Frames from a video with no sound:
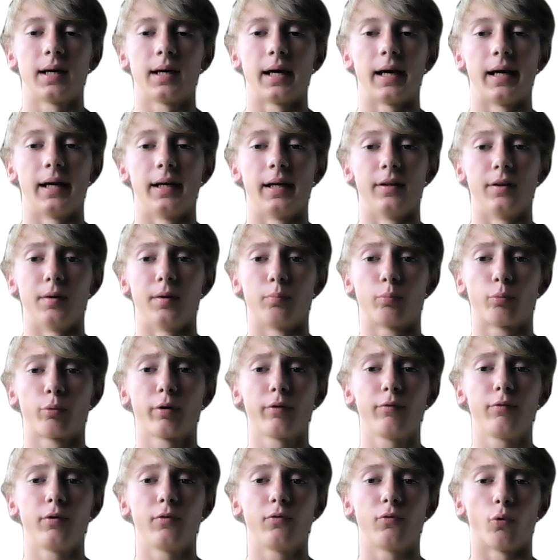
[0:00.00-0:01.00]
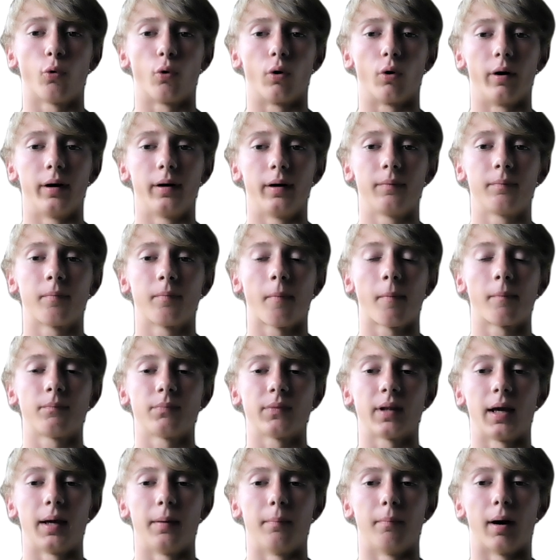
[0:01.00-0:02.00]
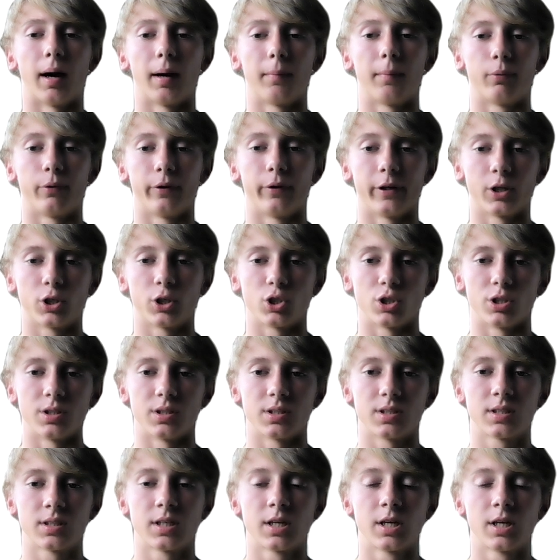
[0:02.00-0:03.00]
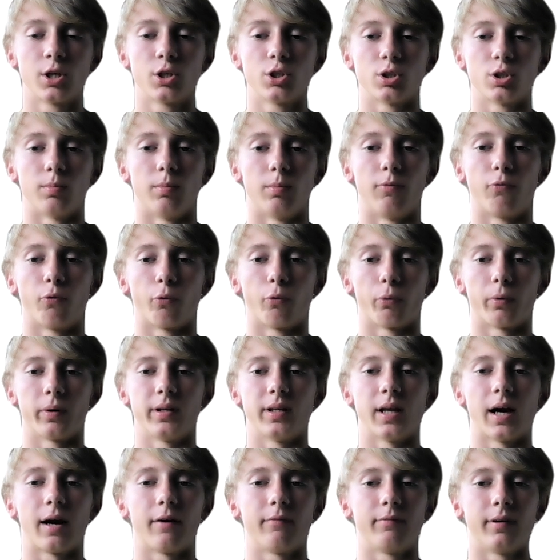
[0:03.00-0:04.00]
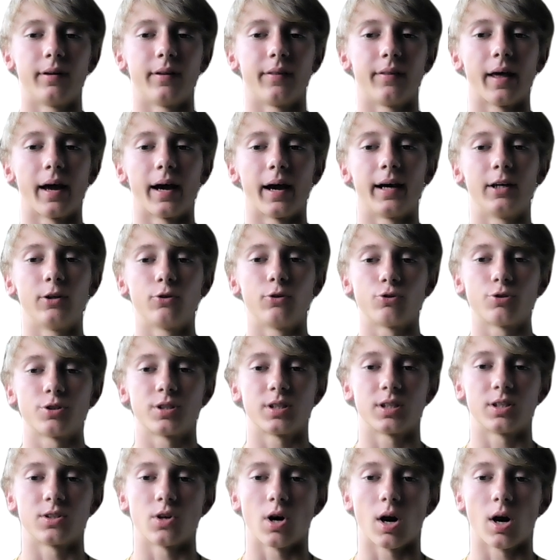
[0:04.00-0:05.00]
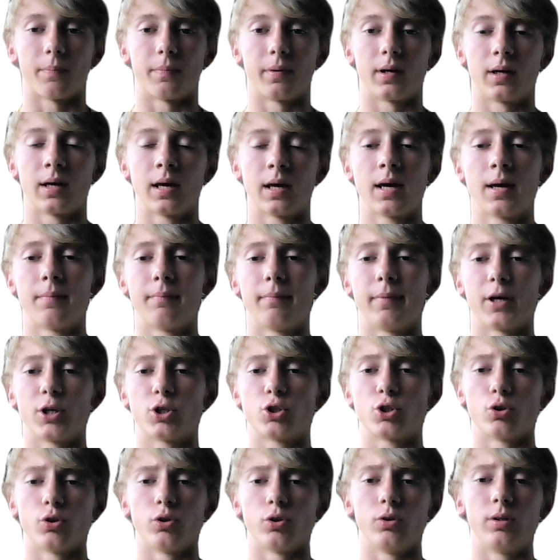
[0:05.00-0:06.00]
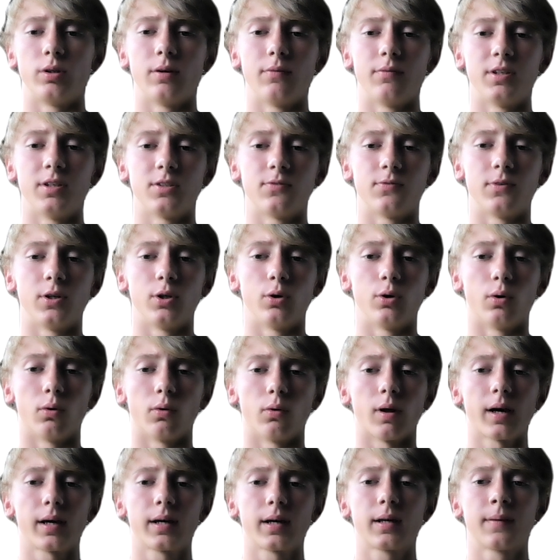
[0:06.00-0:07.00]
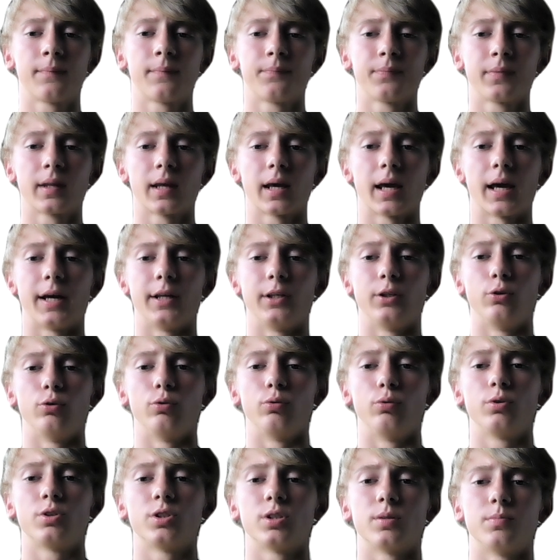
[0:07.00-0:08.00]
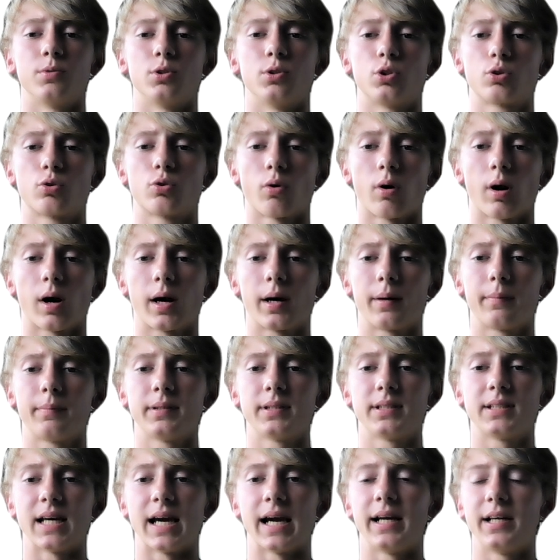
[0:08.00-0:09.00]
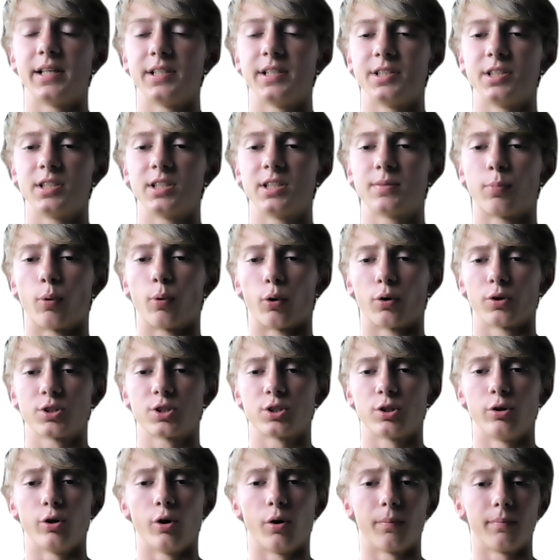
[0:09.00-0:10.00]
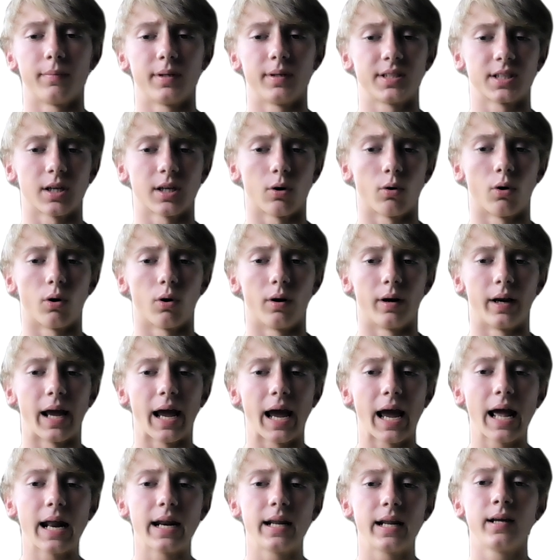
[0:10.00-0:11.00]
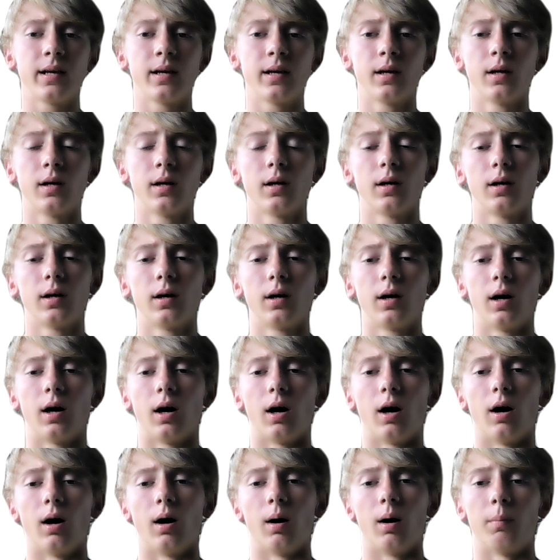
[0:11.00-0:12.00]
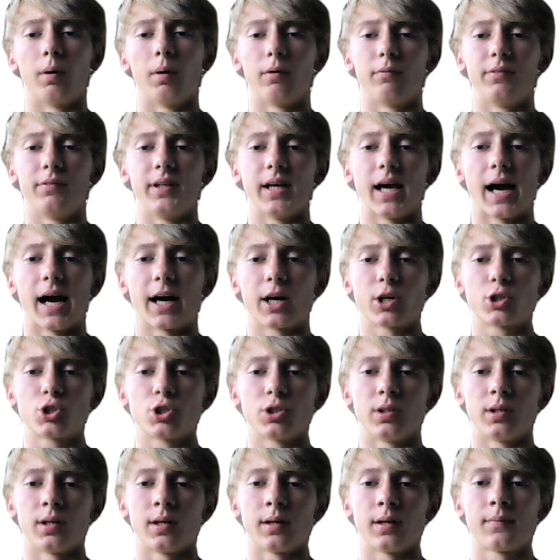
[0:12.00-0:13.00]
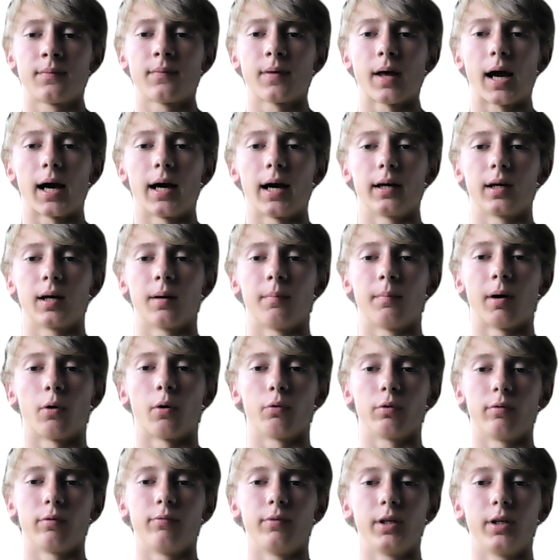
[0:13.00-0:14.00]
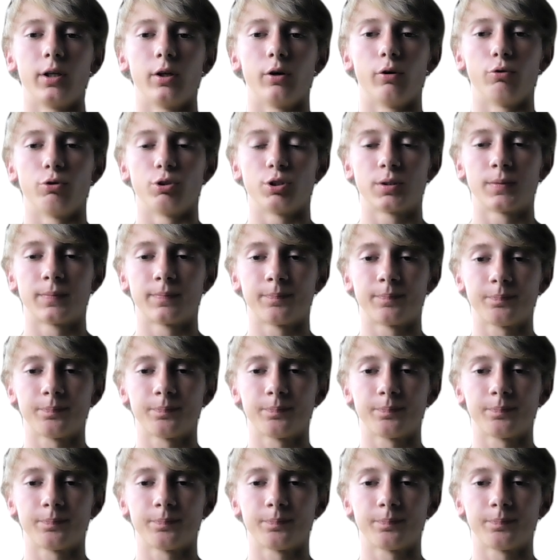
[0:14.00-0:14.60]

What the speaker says: and the preview for it and my predictions. So, before we dive into that interesting topic, make sure you give this video a like and you subscribe to A to Zeke Sports so you don't miss out on any of the action. I come out with videos